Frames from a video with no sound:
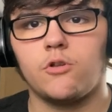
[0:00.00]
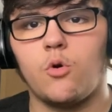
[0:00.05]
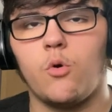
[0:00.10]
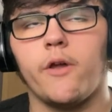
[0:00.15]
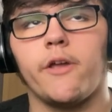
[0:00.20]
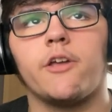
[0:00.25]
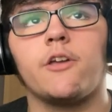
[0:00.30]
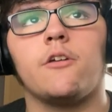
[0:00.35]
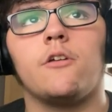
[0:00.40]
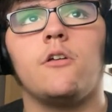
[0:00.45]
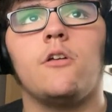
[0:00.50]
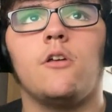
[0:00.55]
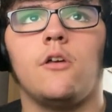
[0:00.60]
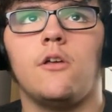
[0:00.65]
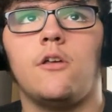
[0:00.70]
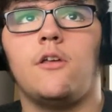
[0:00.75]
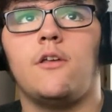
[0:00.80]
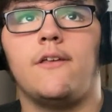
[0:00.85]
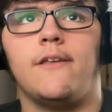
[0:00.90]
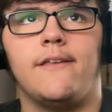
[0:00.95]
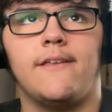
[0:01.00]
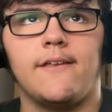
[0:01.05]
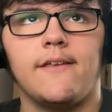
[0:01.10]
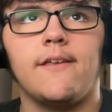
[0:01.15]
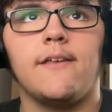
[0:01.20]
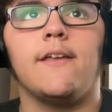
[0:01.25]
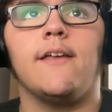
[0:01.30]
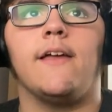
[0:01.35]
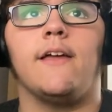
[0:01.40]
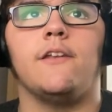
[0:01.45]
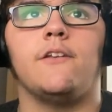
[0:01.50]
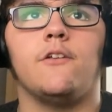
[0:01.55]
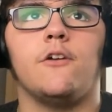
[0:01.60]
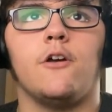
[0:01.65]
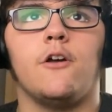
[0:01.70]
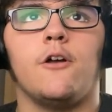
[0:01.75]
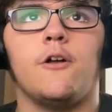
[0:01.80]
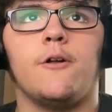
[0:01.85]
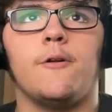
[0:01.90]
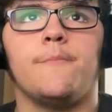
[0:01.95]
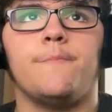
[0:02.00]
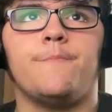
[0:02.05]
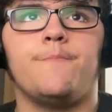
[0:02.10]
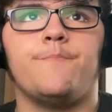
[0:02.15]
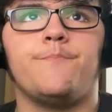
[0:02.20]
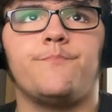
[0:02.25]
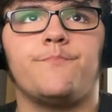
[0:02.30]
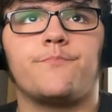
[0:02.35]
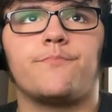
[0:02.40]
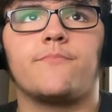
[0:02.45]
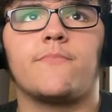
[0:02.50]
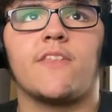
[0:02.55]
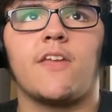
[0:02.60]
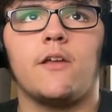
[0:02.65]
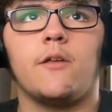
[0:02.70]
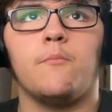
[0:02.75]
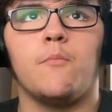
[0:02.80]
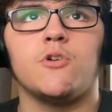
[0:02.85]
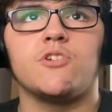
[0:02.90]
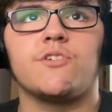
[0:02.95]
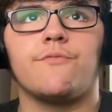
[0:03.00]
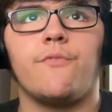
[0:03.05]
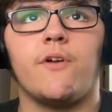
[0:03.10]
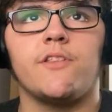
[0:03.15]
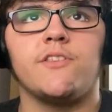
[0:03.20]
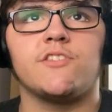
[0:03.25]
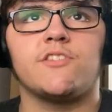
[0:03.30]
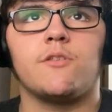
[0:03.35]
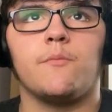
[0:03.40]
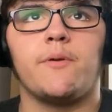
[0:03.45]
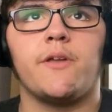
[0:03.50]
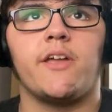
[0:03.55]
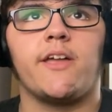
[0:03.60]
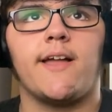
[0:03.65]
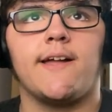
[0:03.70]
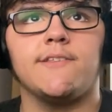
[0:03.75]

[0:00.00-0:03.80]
quick. And most events are being